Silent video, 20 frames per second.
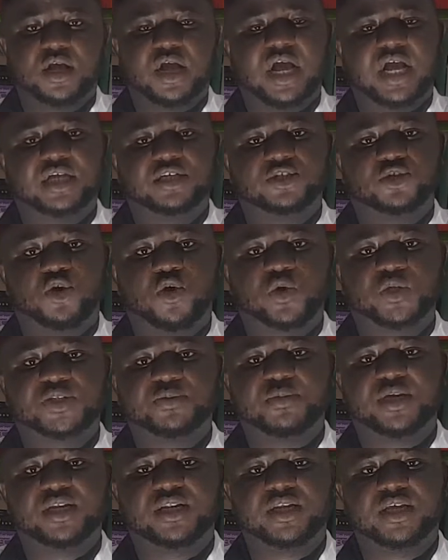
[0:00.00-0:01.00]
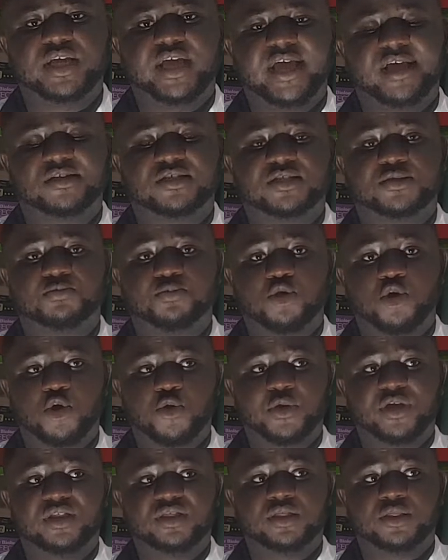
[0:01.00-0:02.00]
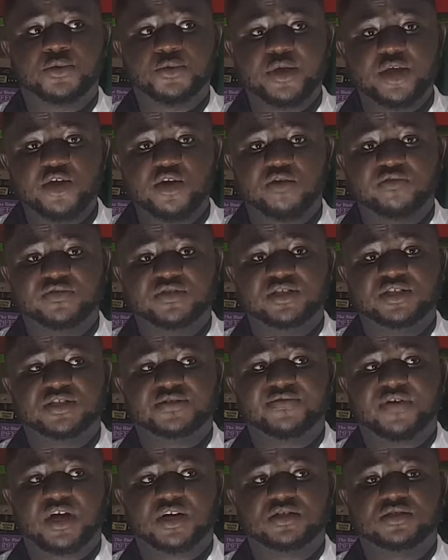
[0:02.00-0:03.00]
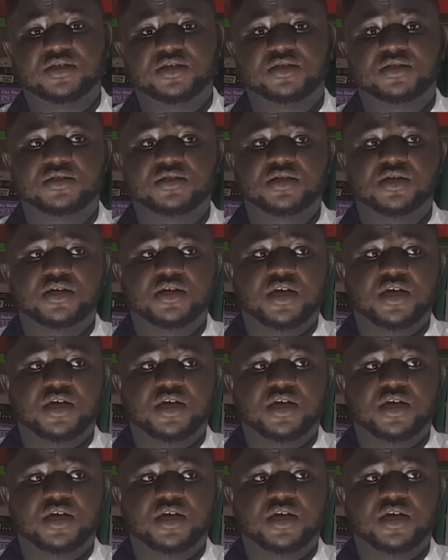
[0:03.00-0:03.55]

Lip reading: and ultimately exploring three of these factors